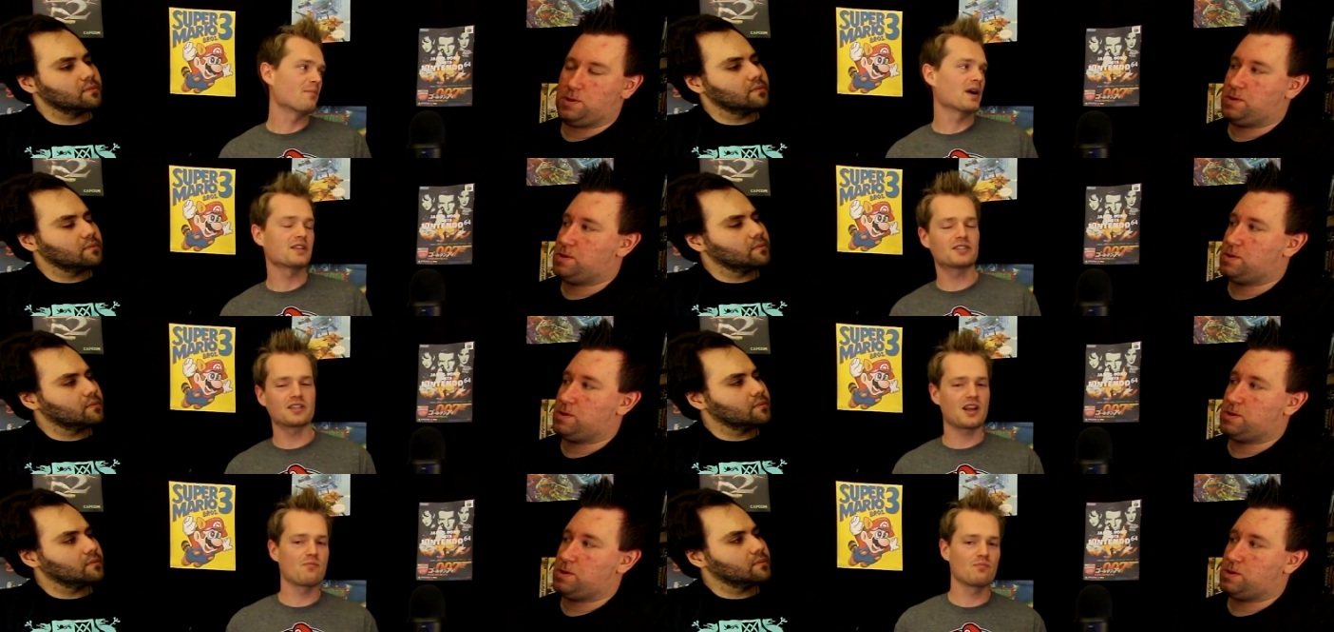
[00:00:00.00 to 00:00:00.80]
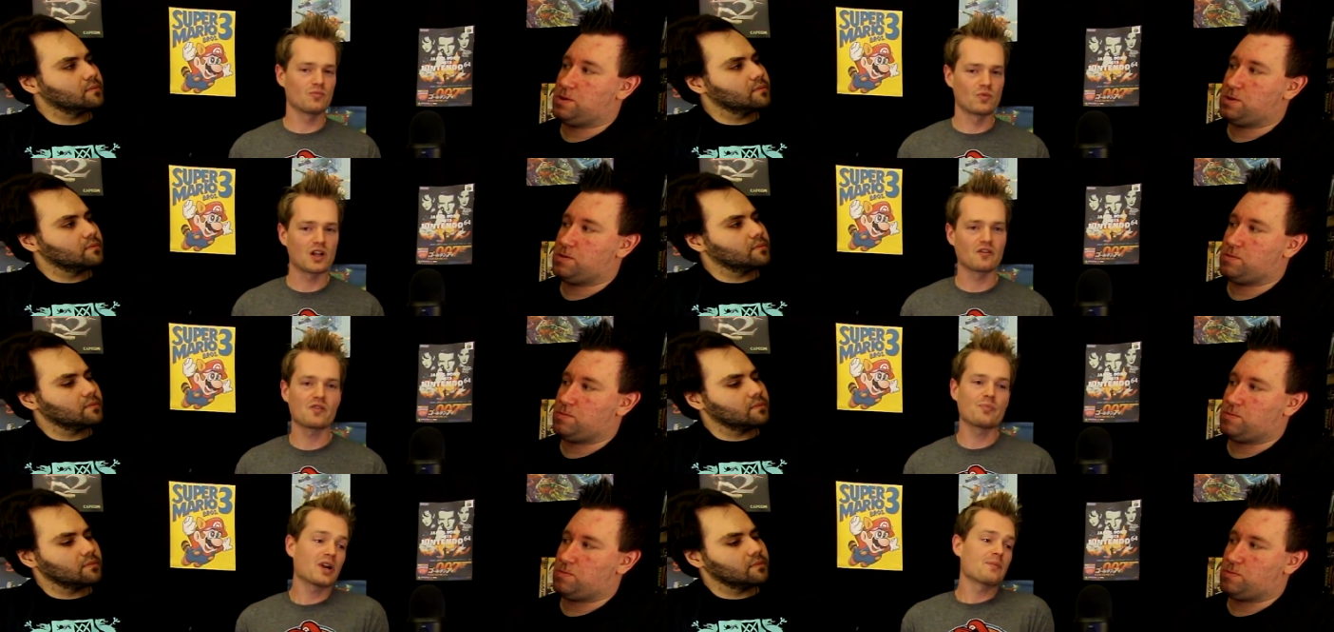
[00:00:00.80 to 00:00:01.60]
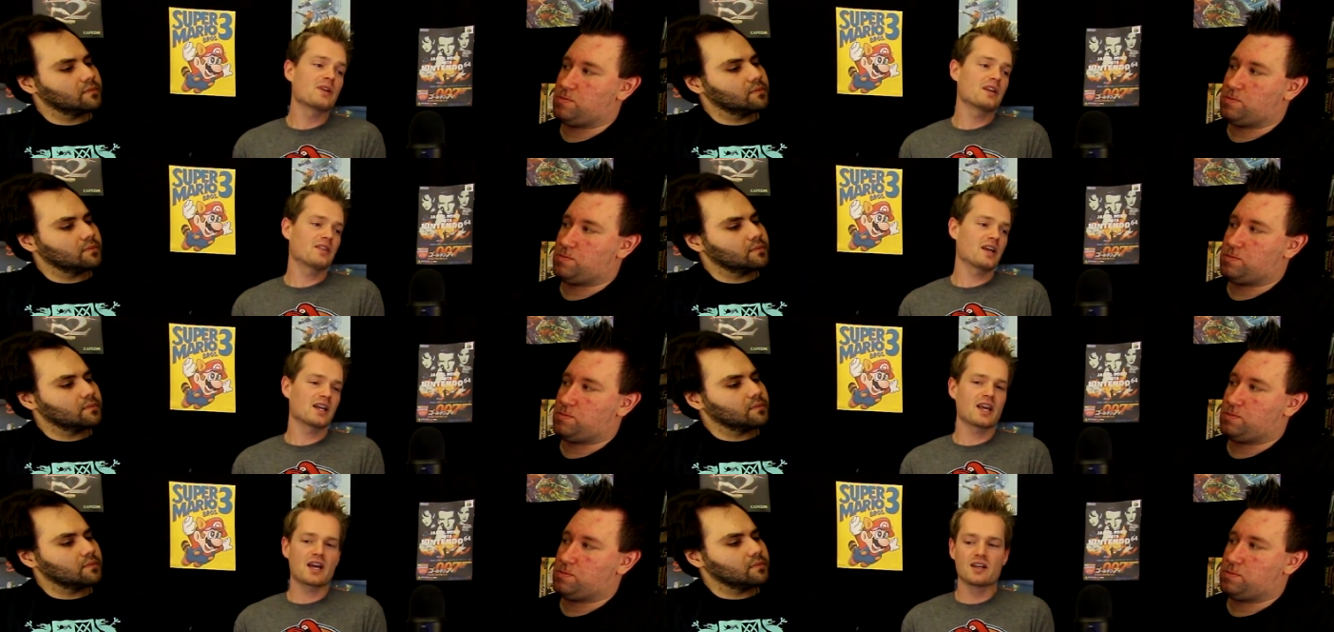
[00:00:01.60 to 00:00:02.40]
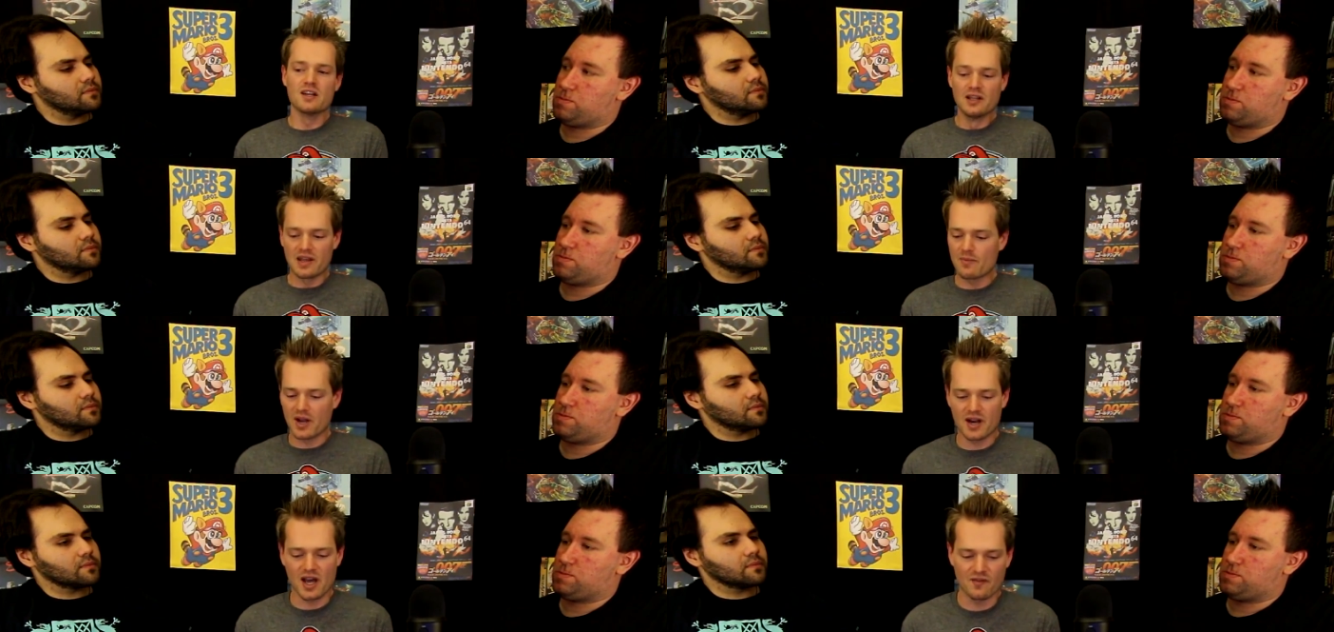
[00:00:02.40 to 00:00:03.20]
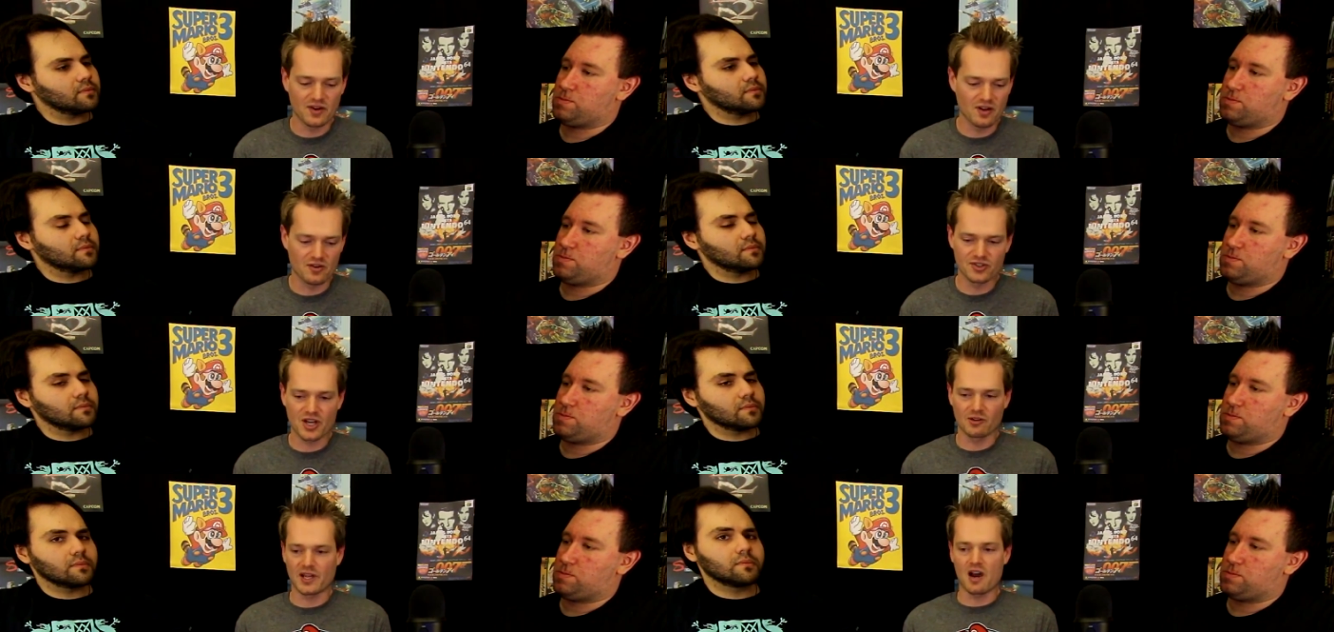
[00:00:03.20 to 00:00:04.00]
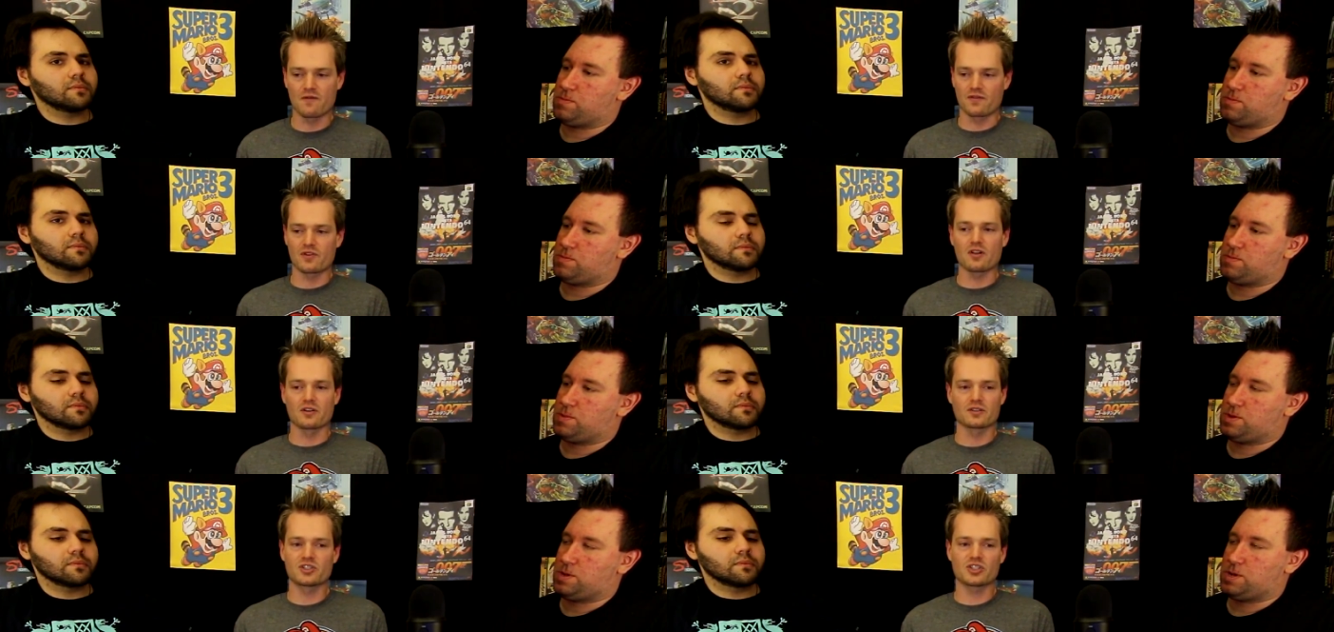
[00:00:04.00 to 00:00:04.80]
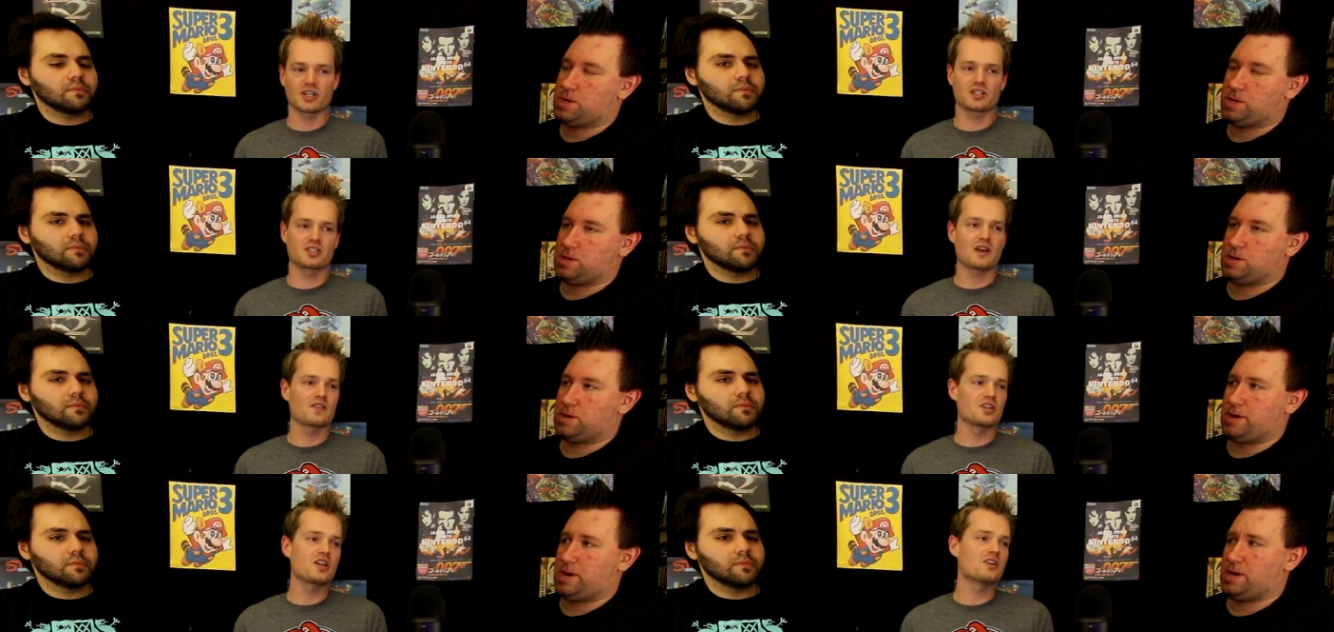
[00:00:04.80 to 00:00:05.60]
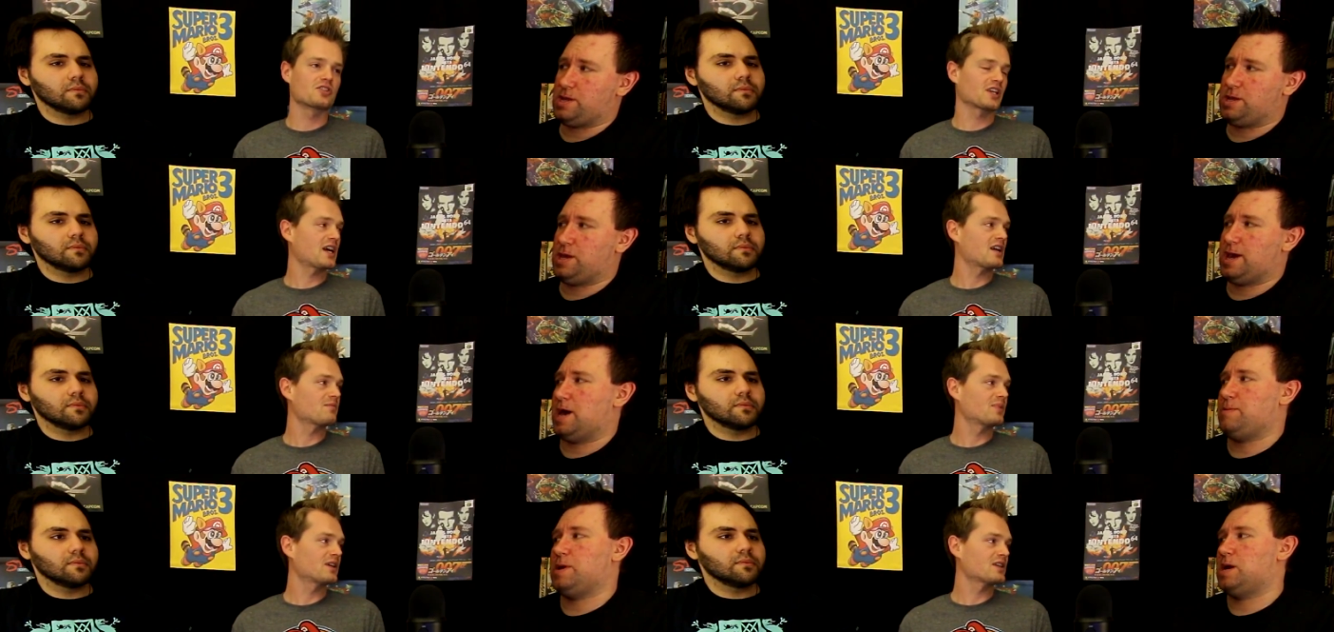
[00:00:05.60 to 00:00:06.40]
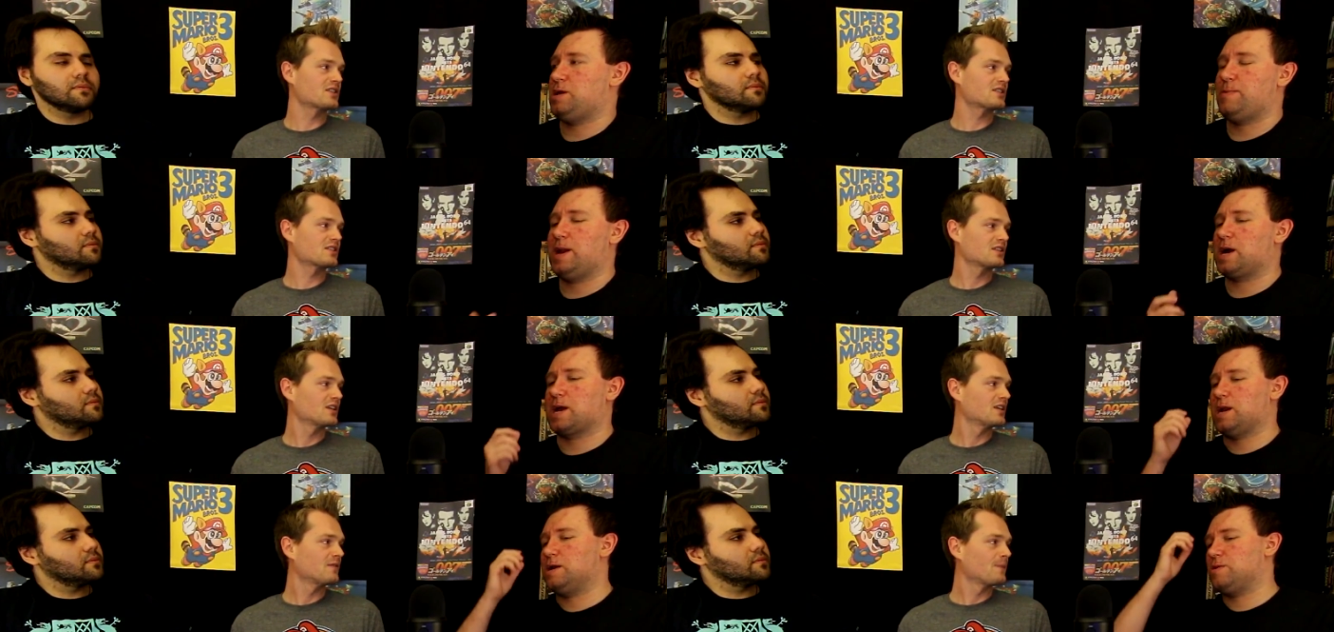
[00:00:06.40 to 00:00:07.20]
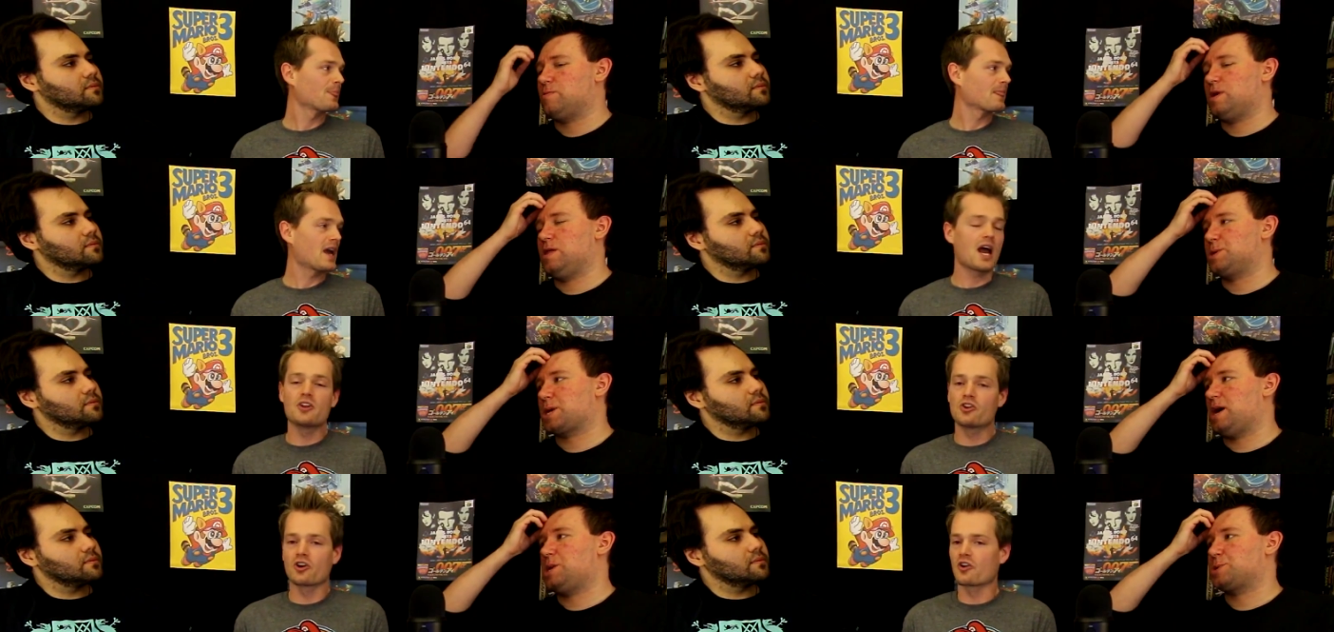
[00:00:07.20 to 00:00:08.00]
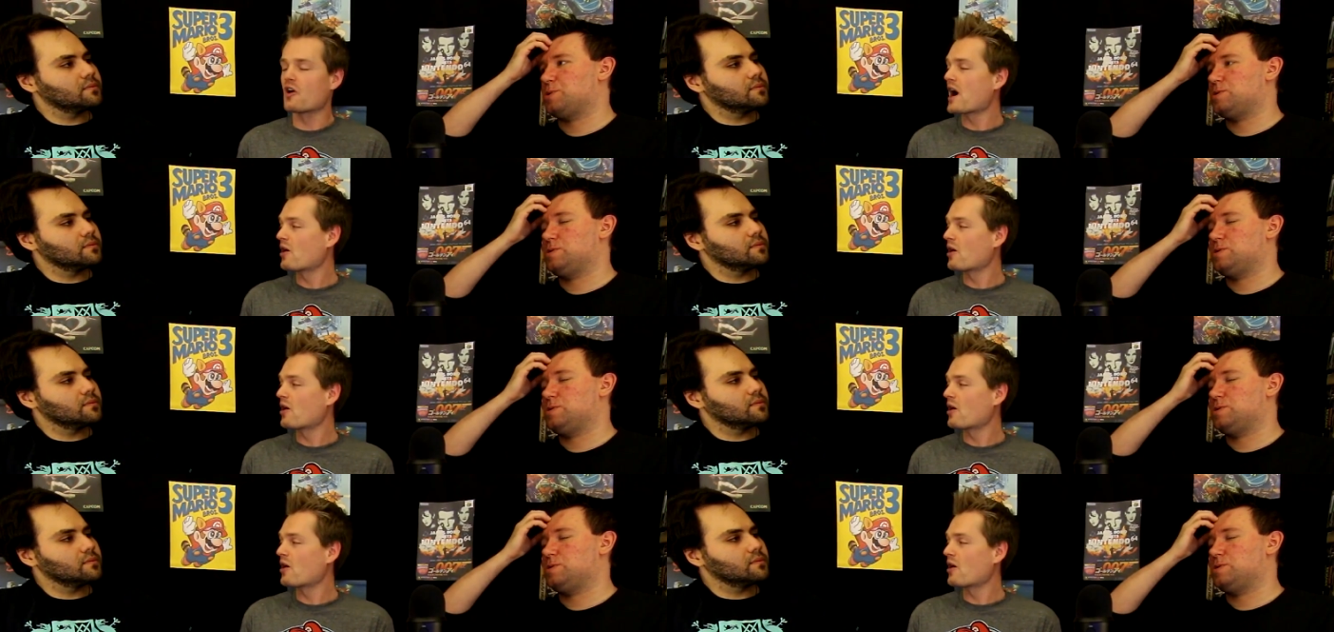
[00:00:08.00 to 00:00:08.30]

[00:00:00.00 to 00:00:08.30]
Speaker 1: it might stay relevant. But I mean, then again, they might not have another Zelda out for another 6-7 years again. Yeah, you may not get another one on this. And you don't know